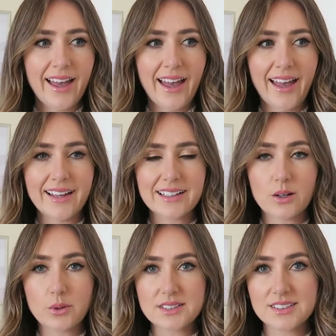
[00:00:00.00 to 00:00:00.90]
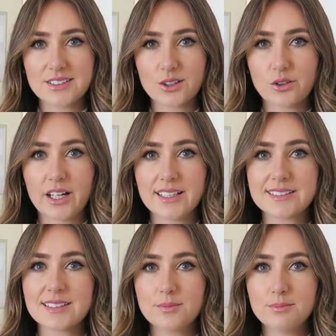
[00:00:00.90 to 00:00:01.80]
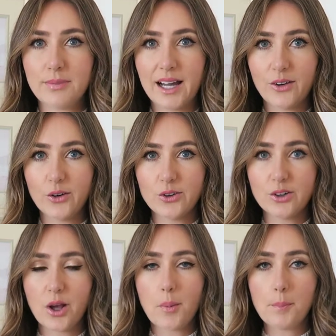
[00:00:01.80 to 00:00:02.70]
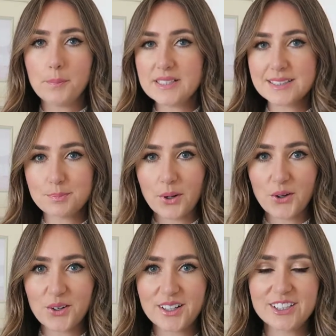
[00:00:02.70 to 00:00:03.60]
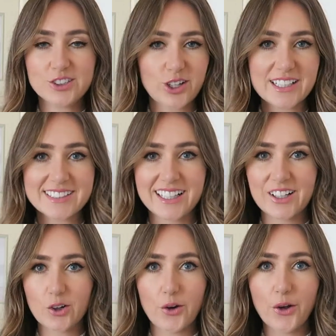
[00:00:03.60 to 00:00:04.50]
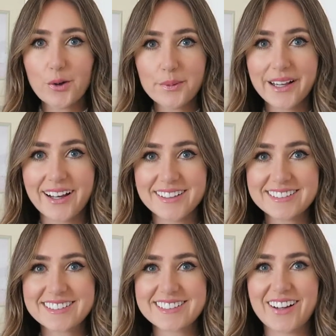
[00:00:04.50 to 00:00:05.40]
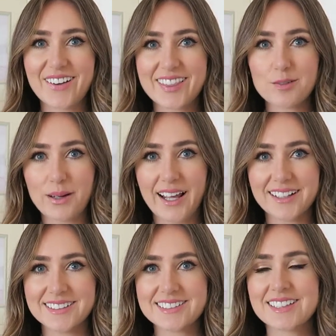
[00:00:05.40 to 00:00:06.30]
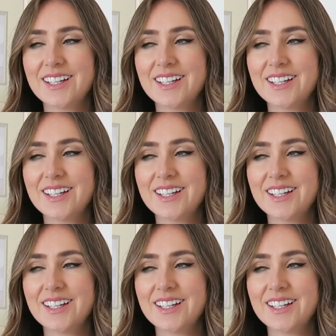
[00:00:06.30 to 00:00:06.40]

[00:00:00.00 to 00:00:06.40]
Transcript: and I wanted to create my own bespoke dress that nobody else on the planet